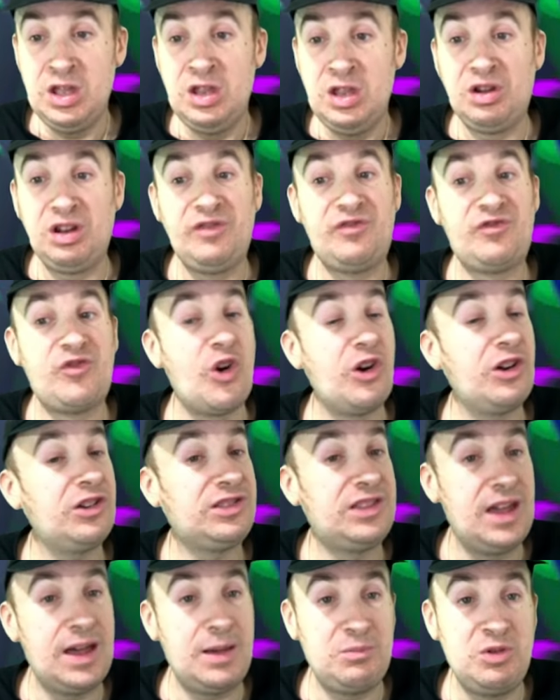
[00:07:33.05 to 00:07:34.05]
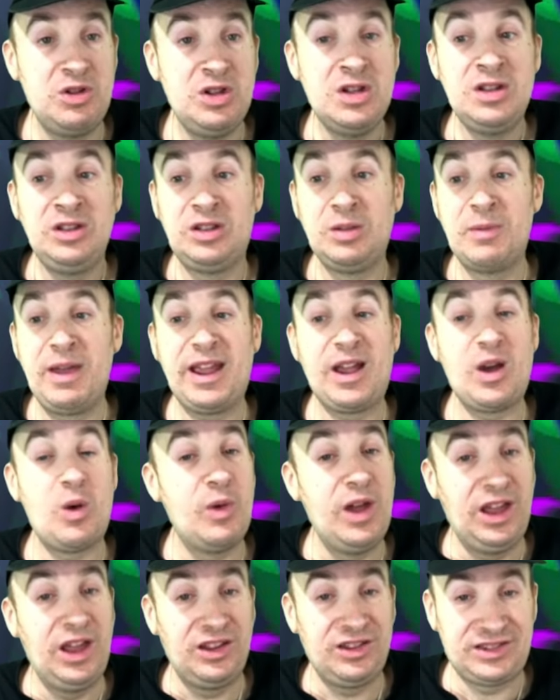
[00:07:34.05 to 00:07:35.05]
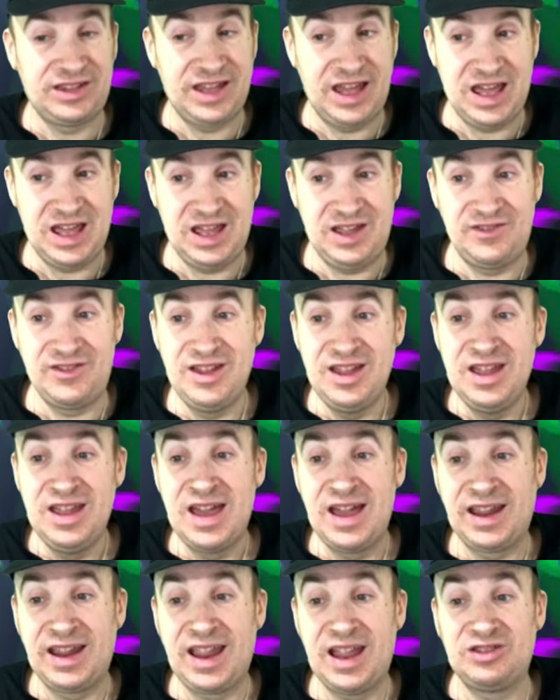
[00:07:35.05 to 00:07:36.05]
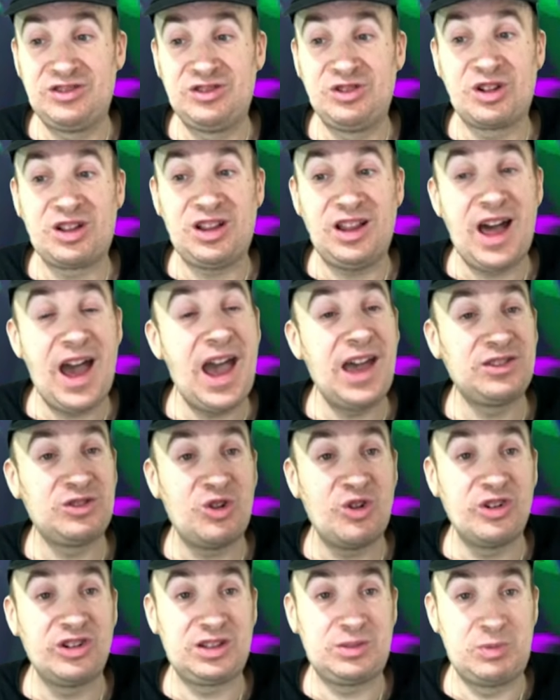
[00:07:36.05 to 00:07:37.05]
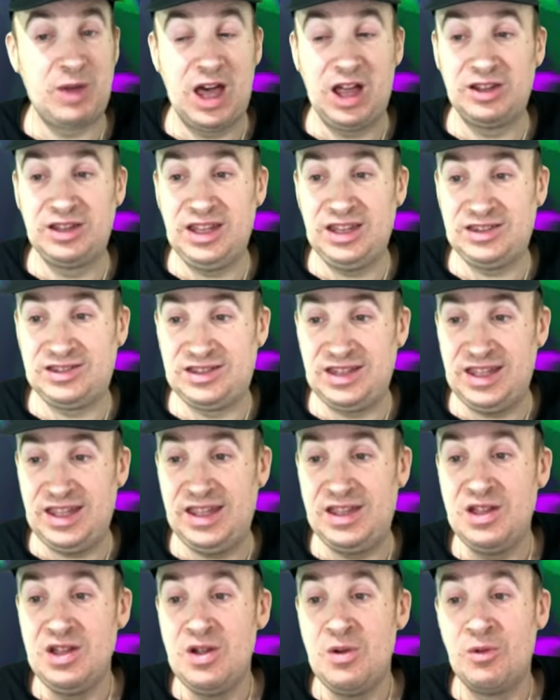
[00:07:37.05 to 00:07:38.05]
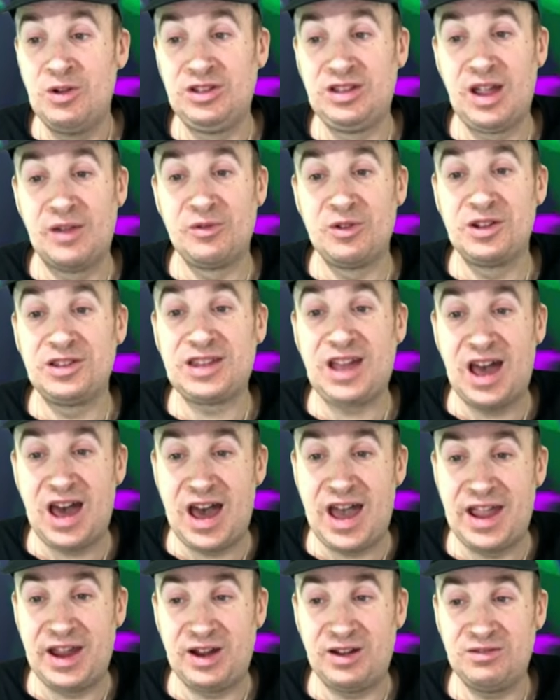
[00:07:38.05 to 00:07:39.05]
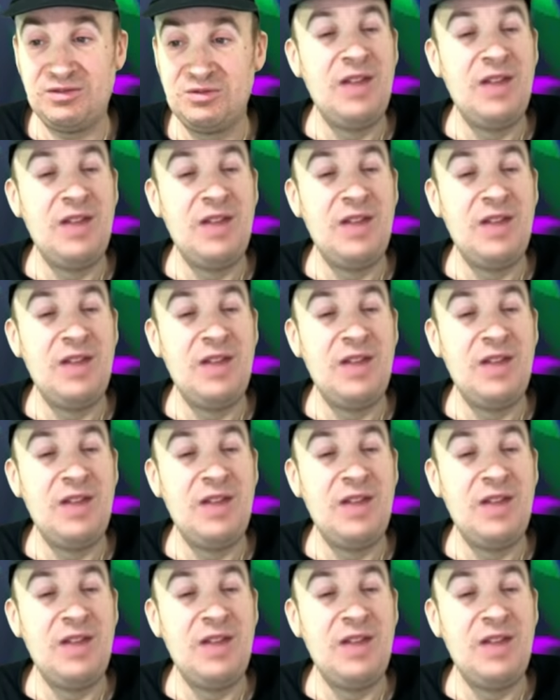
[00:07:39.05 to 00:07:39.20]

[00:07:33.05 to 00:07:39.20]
you can force them to make a will save against your class or spell DC, whichever is higher.